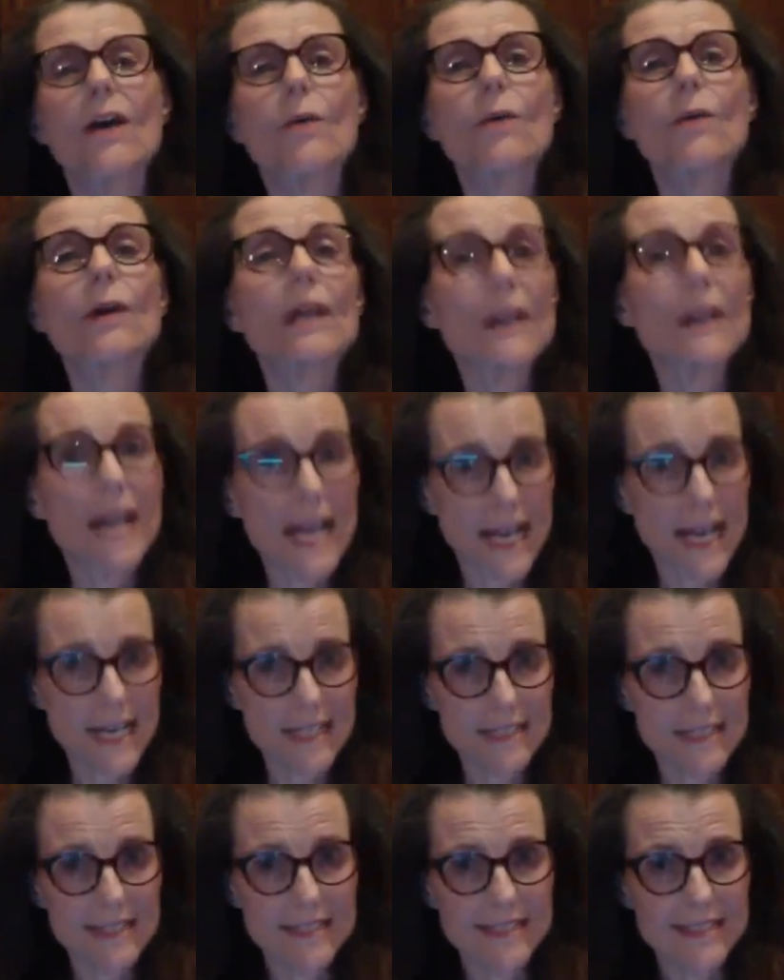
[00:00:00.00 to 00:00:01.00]

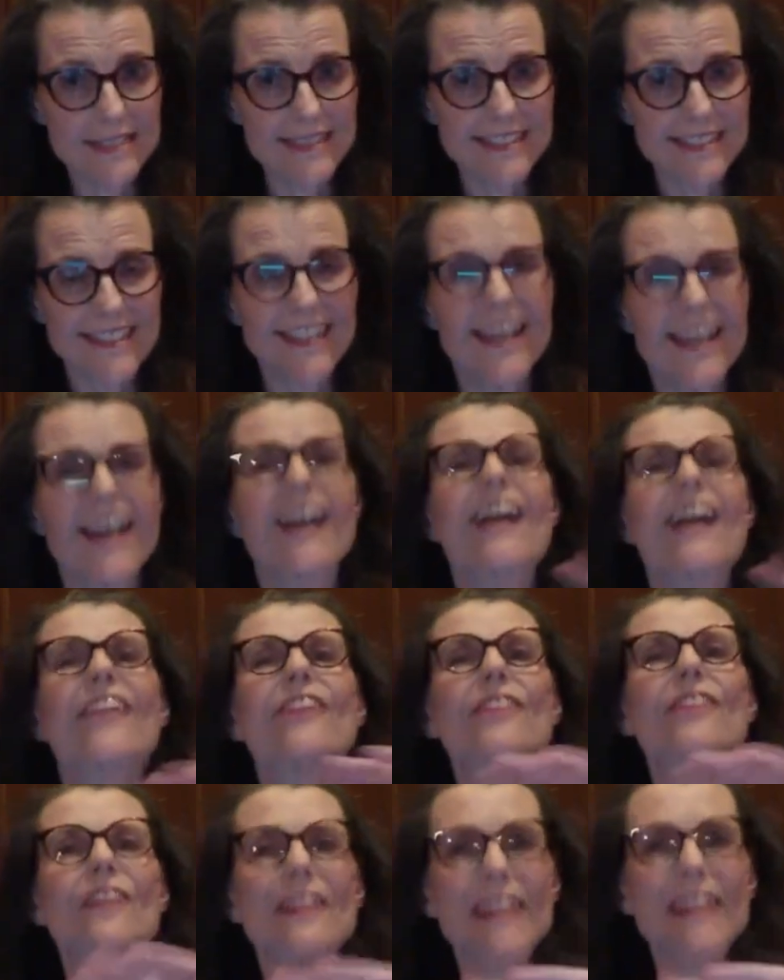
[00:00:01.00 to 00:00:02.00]
Whereas
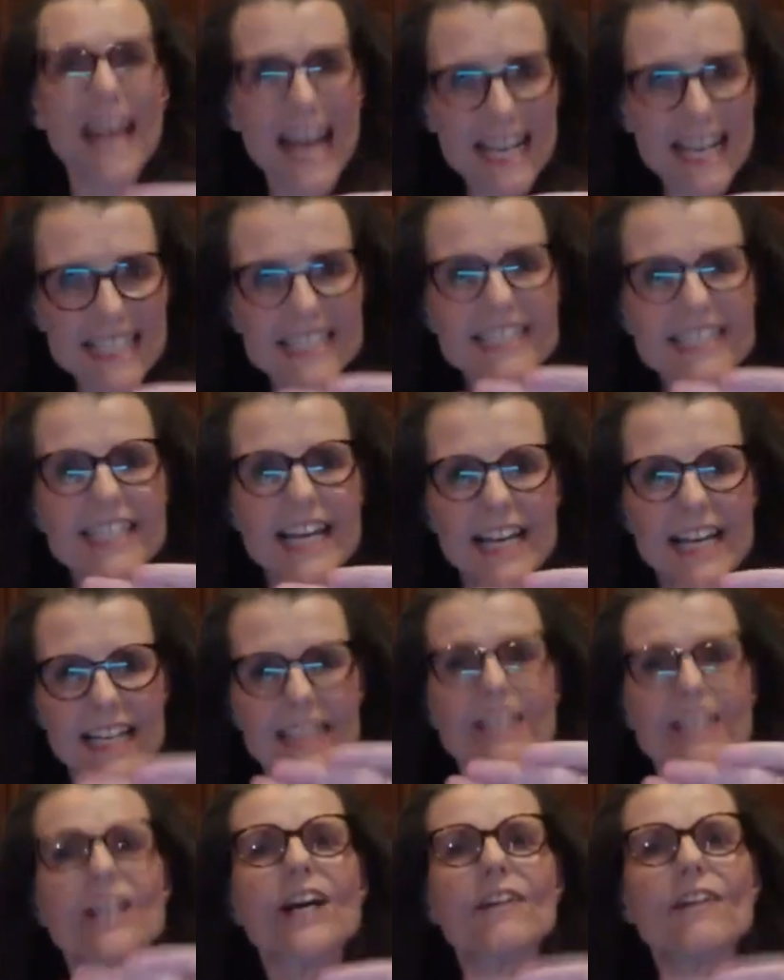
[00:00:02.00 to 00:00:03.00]
the last line
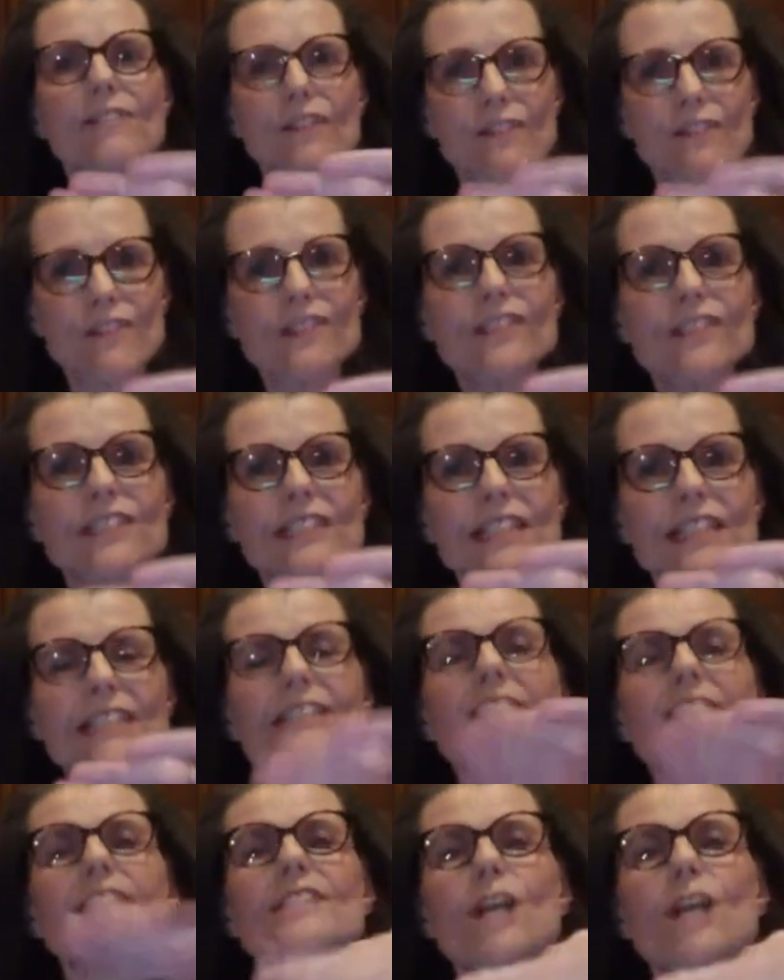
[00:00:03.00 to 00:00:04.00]
of the first
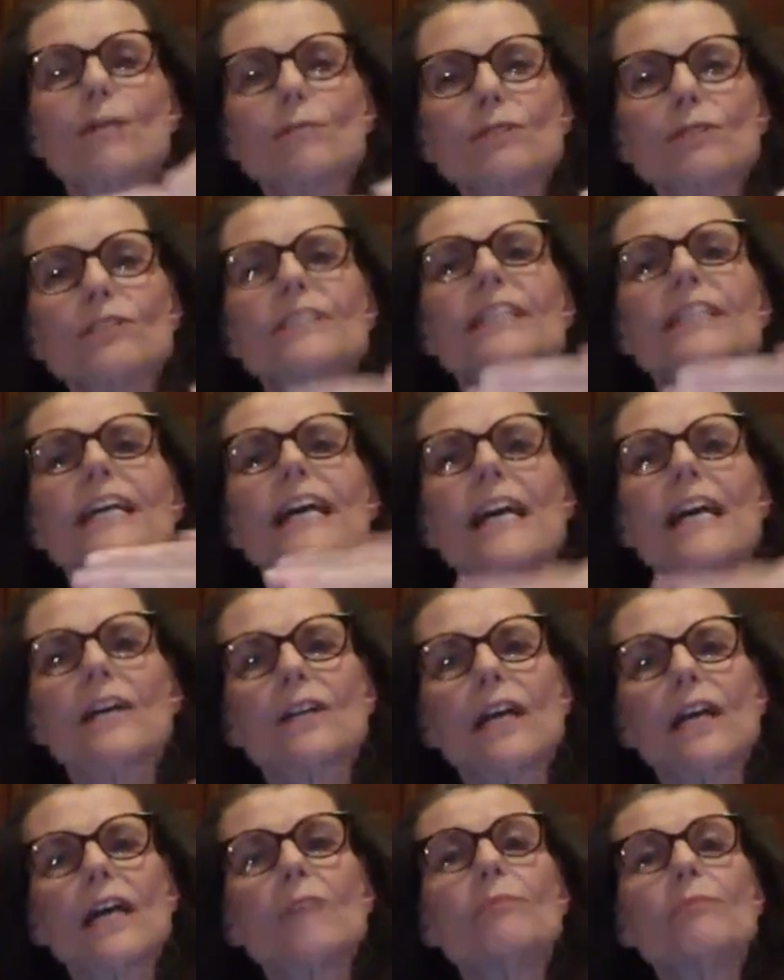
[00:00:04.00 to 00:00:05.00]
stanza tumbles
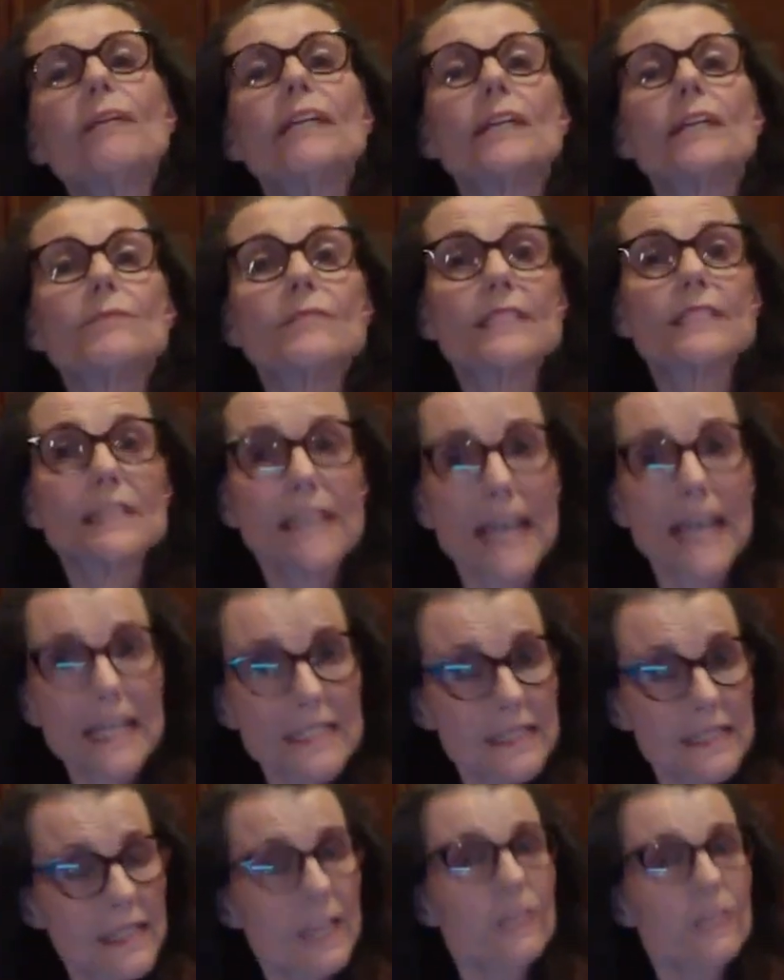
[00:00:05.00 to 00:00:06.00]
down and becomes the
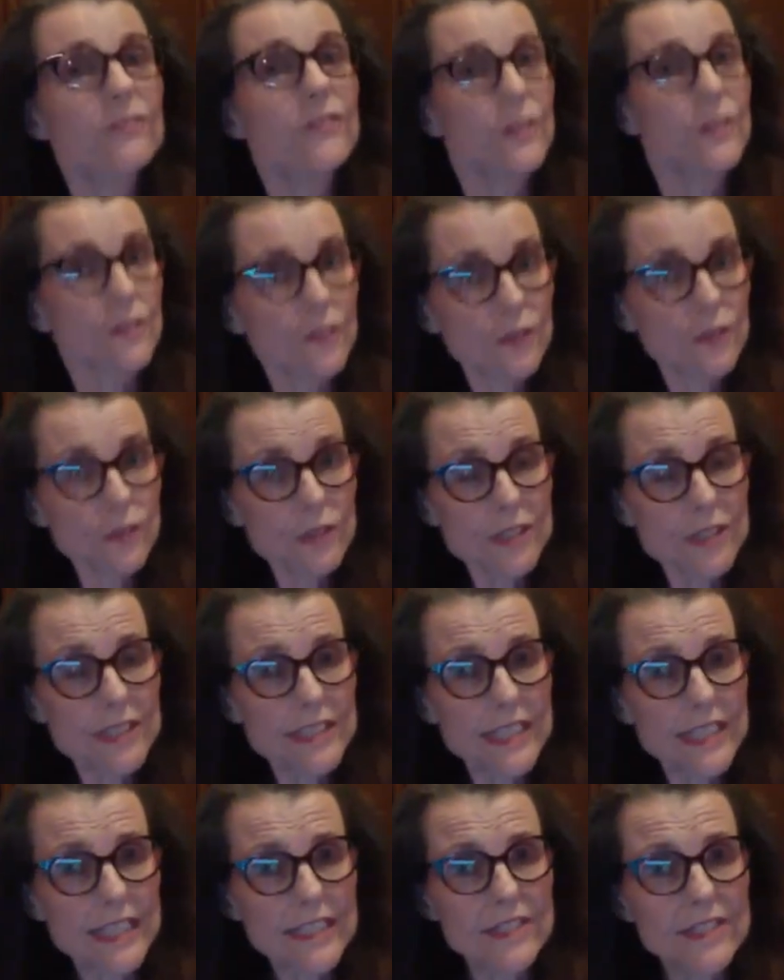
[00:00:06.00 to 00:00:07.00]
last line of the third
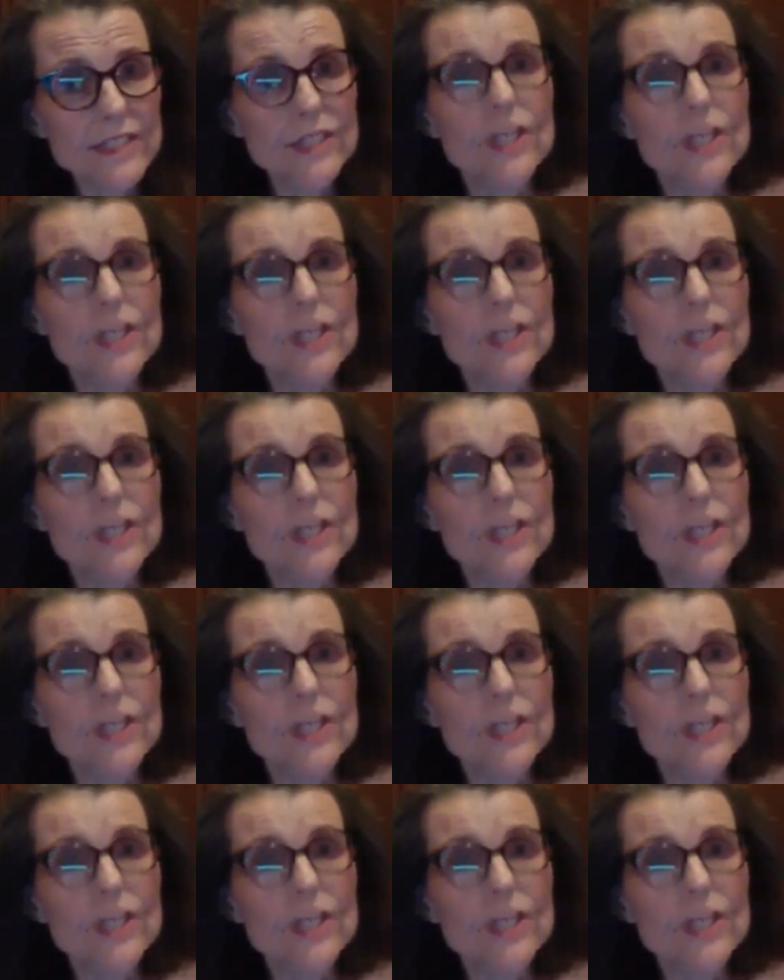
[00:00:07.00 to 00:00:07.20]
stanza.